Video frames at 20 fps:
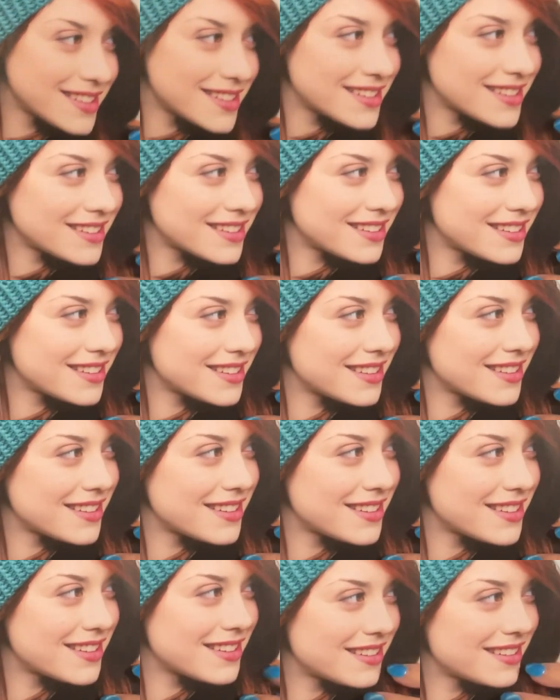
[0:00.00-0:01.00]
So that's the
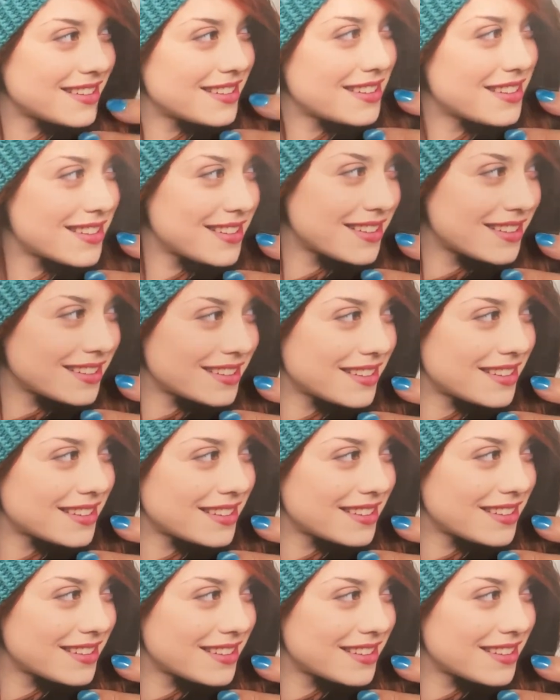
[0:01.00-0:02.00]
front. I've done
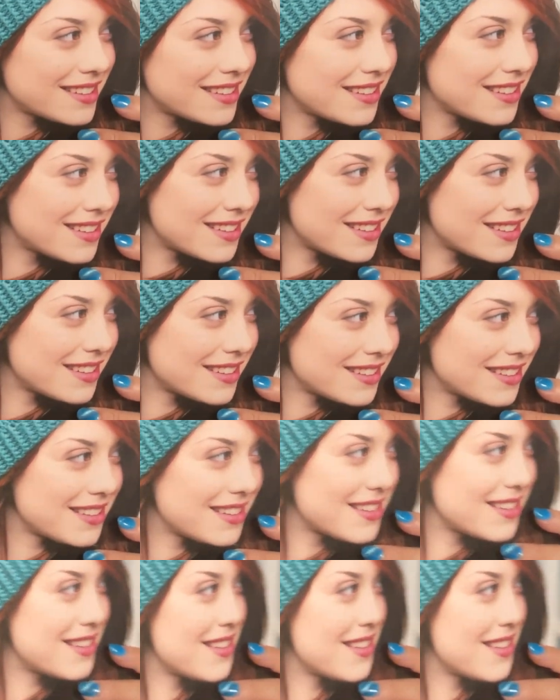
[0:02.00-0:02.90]
this hat. It is indeed